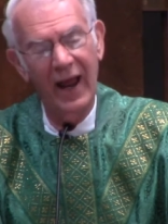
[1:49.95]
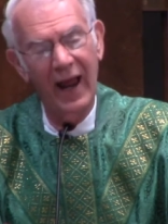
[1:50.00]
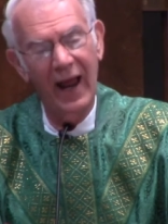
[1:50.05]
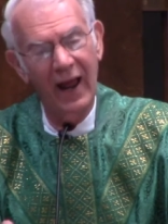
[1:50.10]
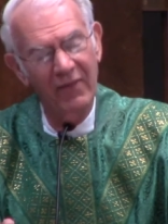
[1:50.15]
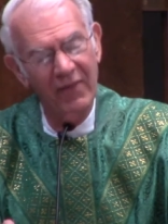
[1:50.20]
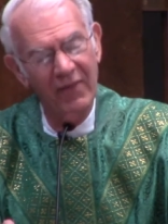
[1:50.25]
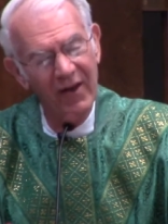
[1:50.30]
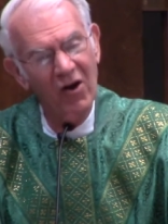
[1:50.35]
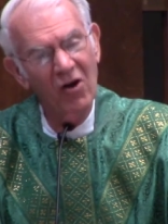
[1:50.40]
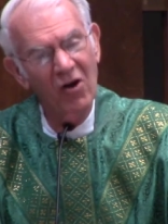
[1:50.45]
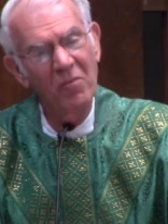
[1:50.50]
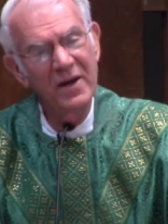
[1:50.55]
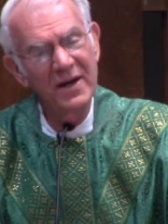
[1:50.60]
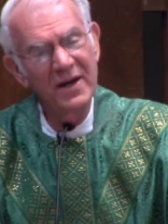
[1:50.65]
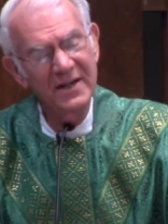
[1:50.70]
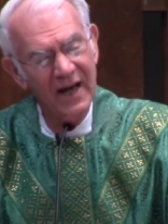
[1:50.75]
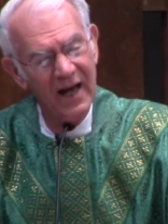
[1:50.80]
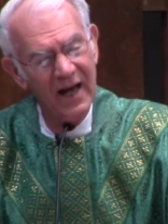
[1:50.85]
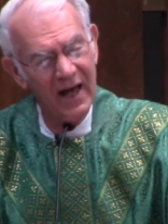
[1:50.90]
And there'll
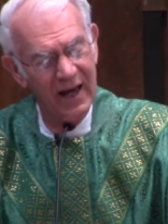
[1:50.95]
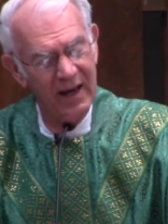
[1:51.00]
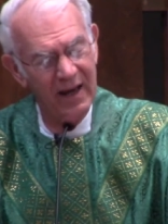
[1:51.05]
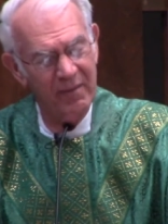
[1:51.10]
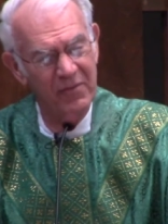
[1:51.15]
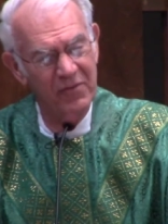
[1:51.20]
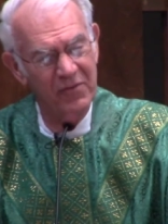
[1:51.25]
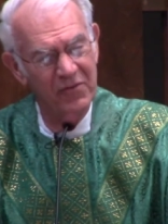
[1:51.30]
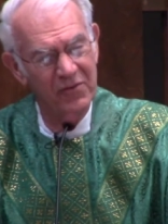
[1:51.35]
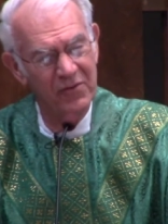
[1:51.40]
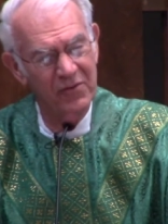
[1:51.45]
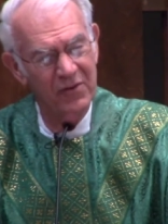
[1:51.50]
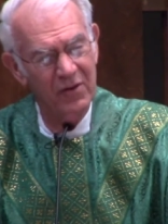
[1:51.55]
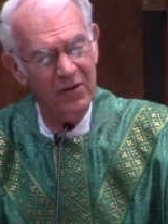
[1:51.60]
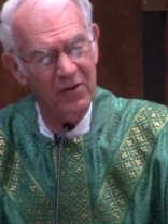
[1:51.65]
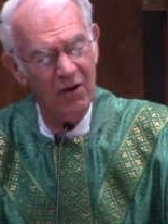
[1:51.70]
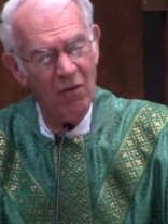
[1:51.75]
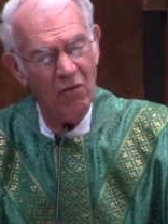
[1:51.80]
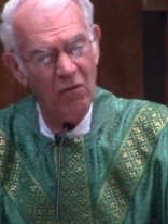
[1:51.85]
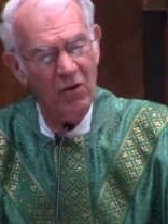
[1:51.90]
be times
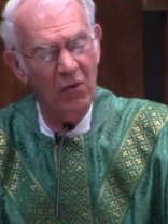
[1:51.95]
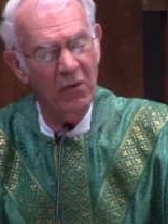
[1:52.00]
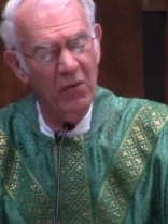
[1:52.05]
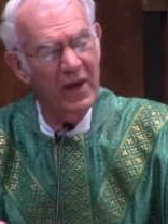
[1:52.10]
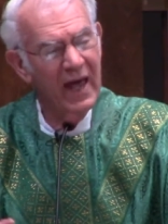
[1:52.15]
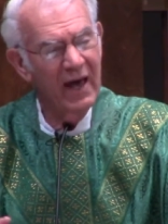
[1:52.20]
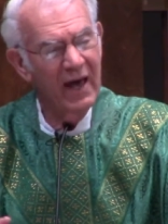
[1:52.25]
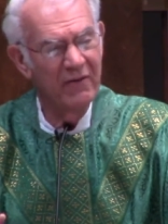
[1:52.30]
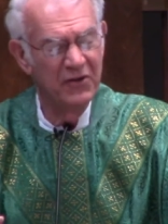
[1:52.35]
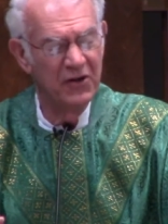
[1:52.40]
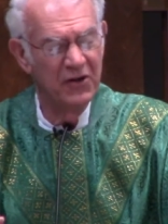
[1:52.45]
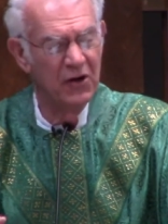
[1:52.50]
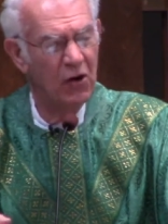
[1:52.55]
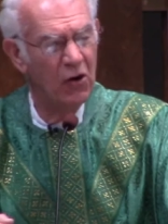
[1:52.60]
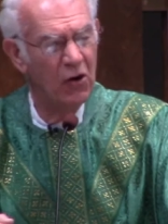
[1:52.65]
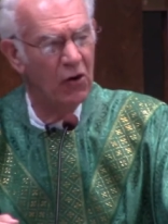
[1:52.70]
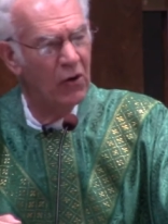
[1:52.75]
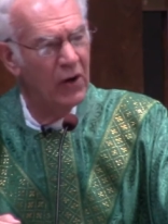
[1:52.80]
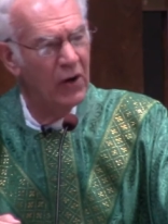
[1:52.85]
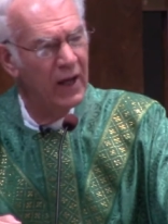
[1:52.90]
where we have to
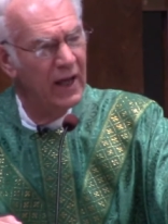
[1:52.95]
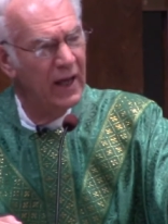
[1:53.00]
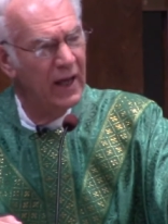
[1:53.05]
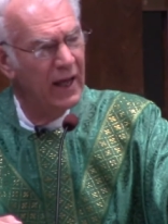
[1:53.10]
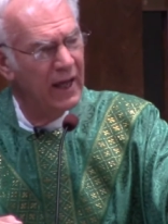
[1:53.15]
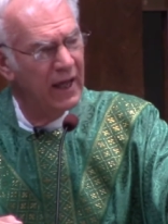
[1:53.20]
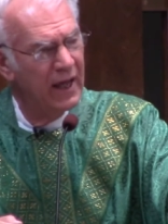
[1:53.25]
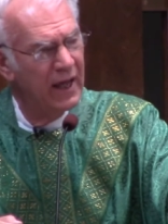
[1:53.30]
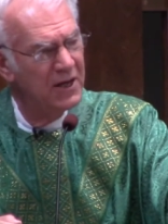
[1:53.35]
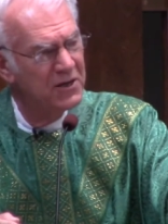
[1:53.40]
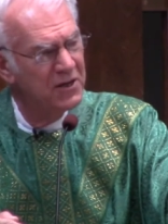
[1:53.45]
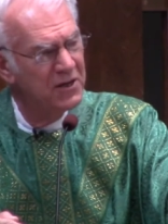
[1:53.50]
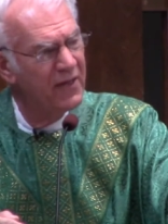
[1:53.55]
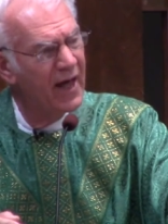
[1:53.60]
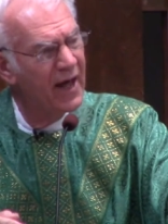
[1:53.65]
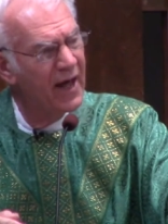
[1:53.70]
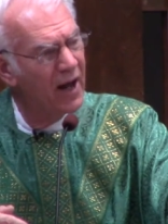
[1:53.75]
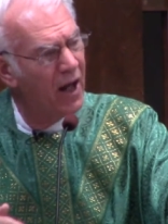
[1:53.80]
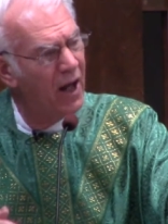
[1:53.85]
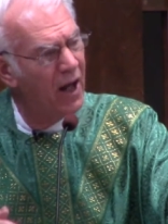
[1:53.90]
go into
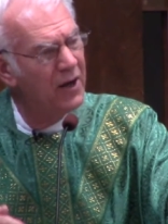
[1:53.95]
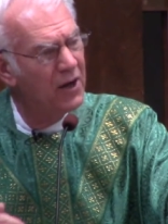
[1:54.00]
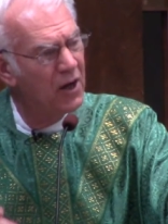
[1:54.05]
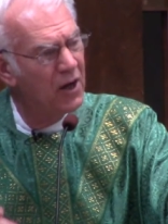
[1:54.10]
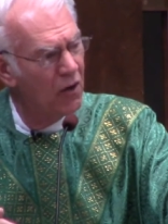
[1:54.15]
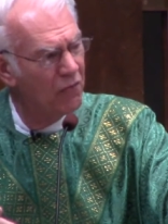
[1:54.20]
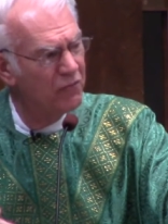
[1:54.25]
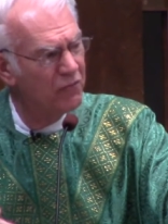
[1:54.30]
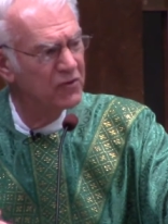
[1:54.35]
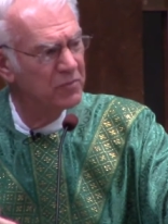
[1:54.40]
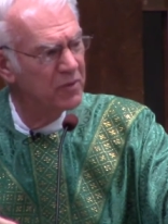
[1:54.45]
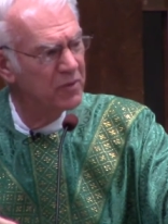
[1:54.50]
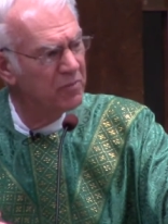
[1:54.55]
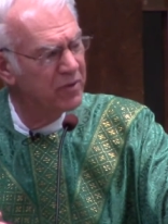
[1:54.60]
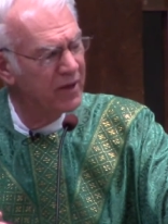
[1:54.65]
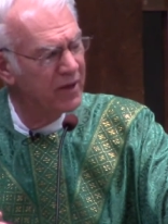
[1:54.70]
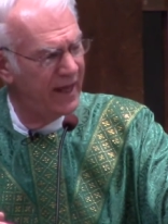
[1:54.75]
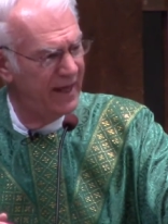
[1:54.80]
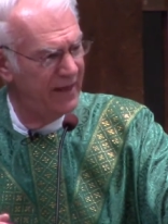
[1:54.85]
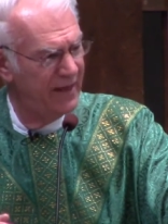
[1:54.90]
that uncomfortable
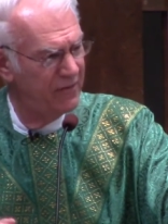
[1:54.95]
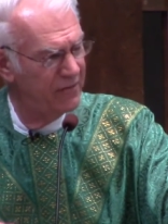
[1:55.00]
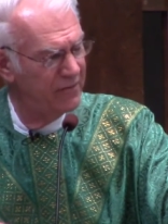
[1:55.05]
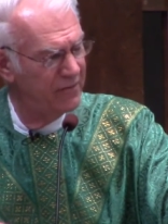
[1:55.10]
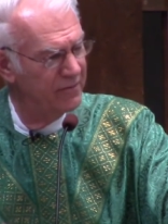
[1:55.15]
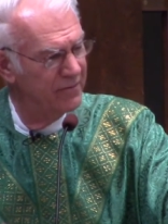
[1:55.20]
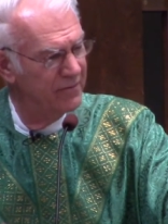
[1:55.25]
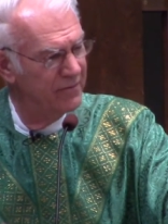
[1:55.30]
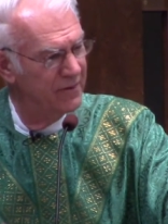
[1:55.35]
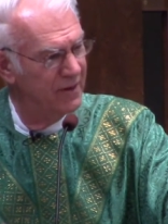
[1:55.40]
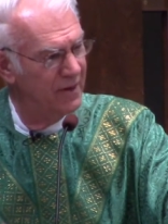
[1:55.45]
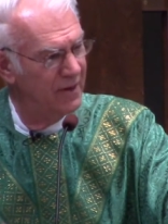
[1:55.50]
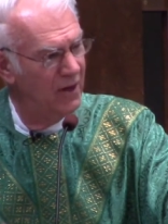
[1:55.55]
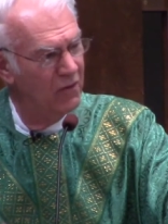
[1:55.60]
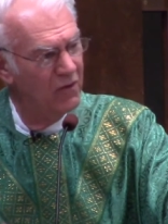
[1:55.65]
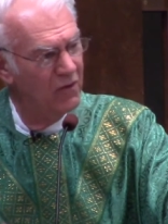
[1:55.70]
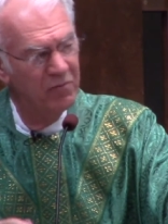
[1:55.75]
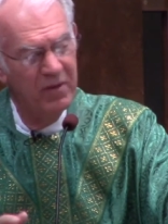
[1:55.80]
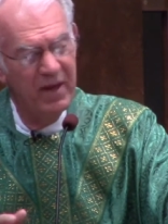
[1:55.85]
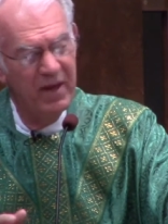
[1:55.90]
place
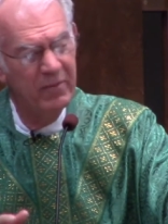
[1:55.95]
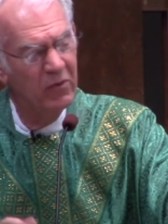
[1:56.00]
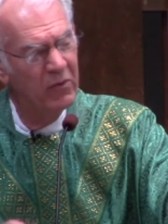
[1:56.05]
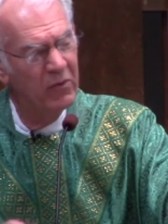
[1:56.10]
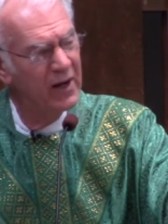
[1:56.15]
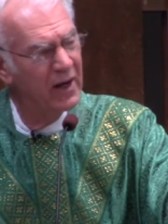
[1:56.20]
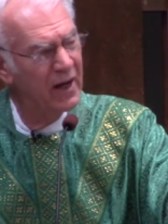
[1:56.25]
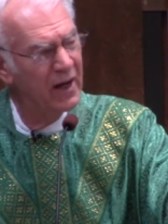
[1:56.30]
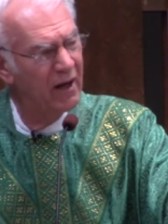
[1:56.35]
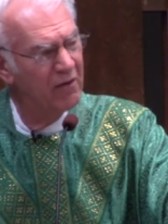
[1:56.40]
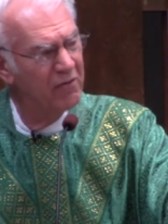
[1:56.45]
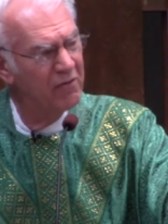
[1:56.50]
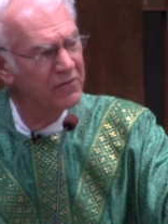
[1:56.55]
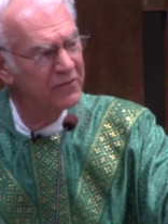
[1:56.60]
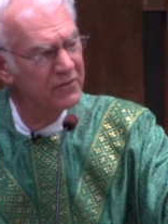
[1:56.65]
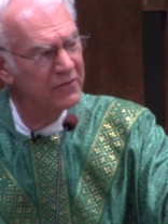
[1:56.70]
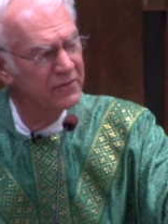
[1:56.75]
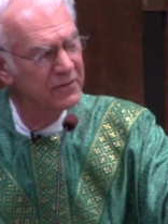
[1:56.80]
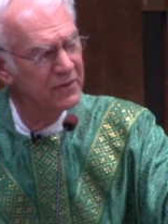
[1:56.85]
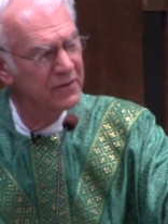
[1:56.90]
with people we
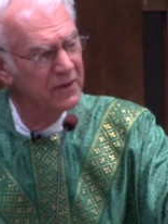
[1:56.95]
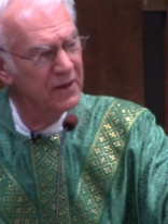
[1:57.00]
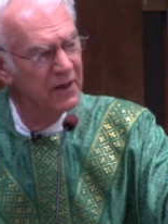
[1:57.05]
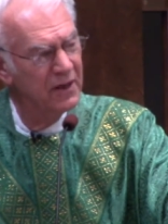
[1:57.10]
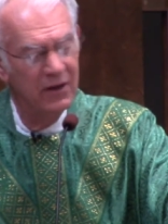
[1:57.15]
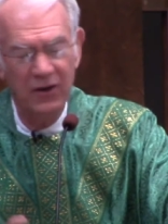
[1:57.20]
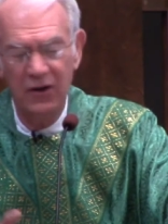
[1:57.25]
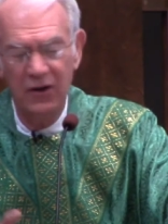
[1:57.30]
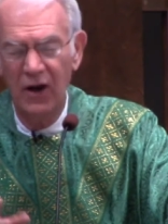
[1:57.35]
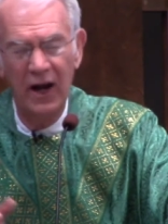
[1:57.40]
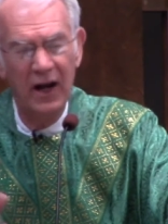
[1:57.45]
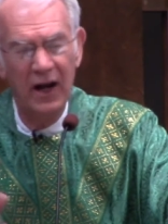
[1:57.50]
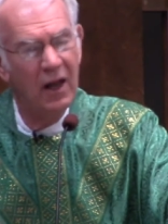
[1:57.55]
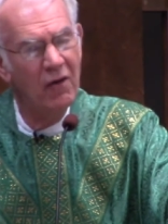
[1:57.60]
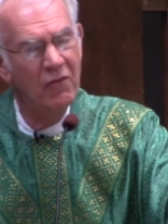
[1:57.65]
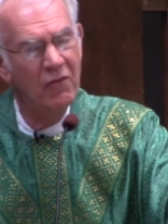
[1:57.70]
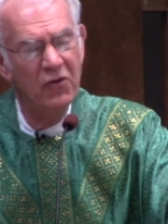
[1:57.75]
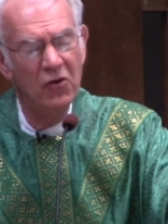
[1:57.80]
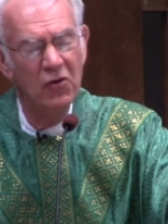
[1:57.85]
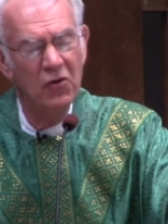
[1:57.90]
love. You know, I
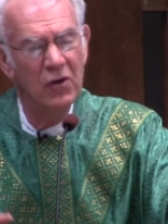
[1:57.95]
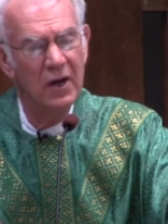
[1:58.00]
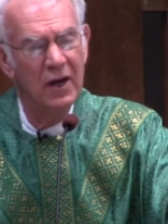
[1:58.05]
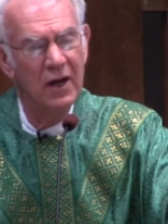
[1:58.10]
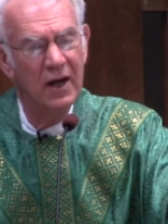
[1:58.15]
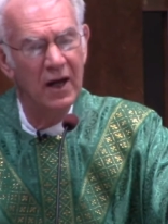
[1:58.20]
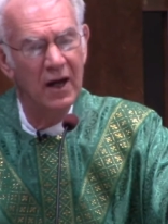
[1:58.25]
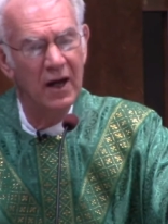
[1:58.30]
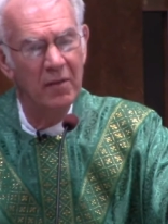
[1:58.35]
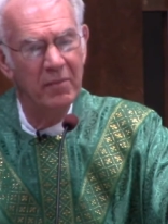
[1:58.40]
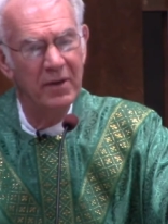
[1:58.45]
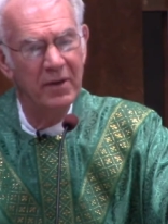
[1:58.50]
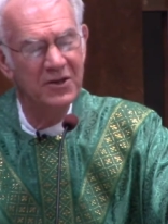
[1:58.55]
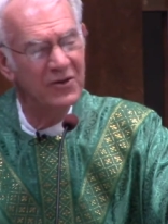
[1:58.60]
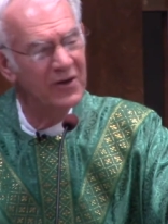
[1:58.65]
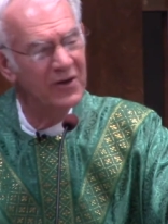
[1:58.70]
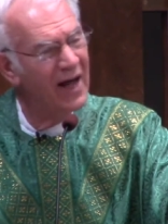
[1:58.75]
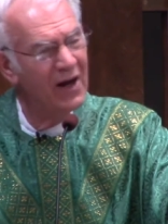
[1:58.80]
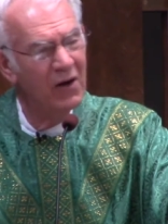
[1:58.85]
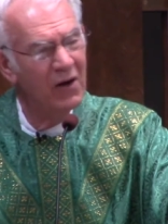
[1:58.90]
love you, but
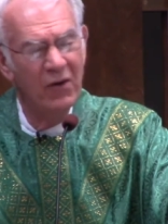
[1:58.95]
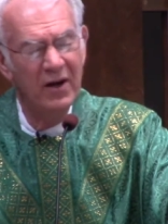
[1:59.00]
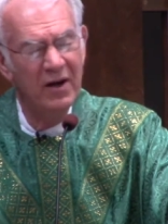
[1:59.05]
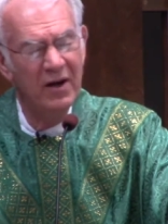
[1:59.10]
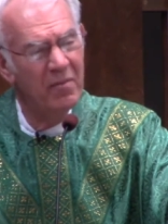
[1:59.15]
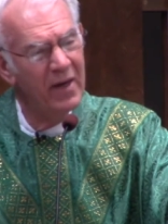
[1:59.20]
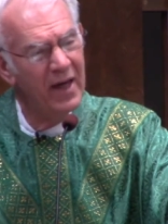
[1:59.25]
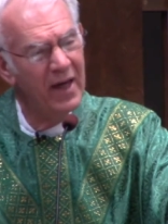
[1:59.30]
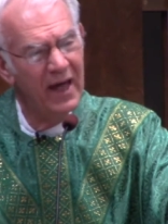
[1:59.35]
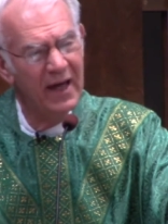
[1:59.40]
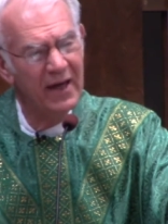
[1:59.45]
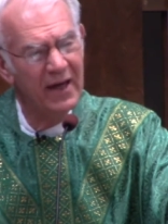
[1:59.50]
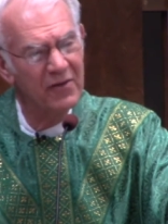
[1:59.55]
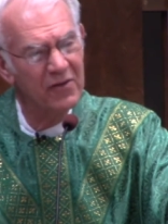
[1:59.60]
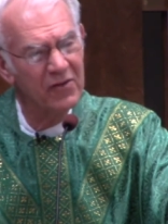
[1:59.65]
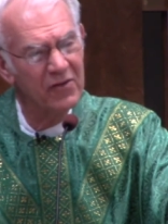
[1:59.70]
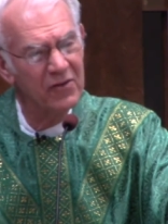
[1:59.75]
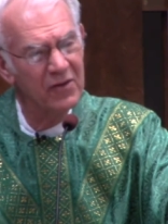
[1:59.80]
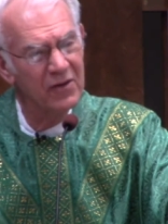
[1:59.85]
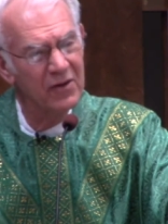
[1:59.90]
you're not going to
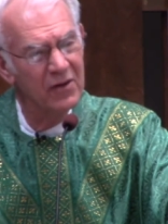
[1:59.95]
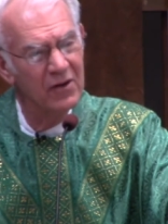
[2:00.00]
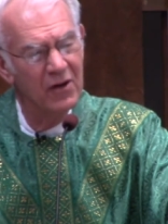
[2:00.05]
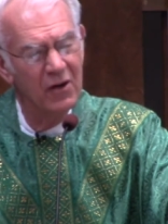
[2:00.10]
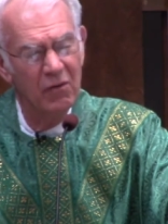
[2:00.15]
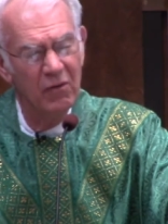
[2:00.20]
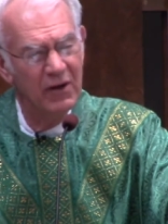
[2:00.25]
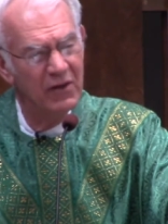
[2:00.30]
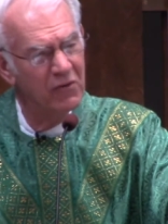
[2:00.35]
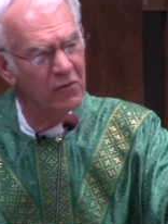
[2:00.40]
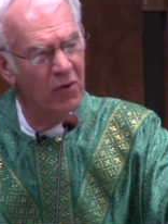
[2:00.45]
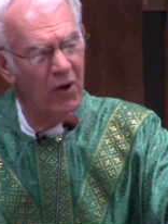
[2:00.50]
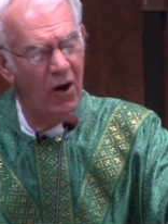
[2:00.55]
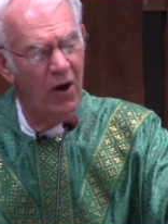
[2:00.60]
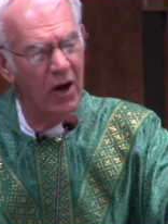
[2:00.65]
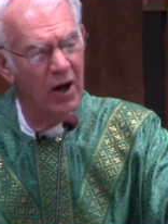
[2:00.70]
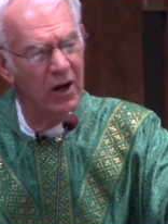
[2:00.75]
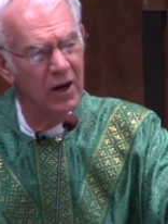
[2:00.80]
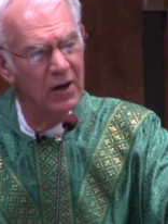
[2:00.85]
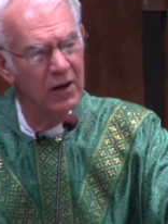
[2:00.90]
Mass. What's
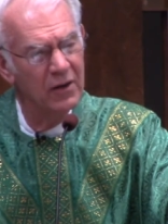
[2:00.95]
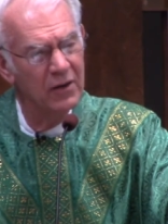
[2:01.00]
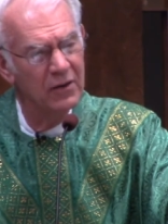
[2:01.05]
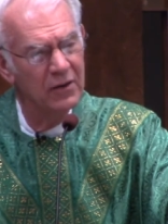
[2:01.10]
wrong?